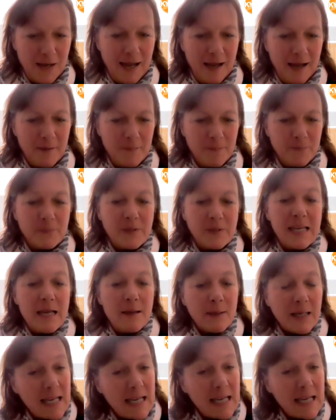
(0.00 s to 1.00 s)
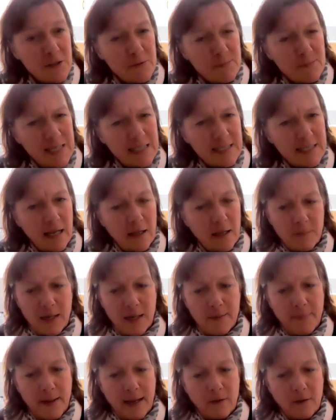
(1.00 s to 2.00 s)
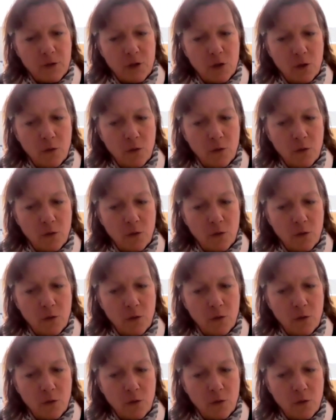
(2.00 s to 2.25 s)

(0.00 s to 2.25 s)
Can you please tell me about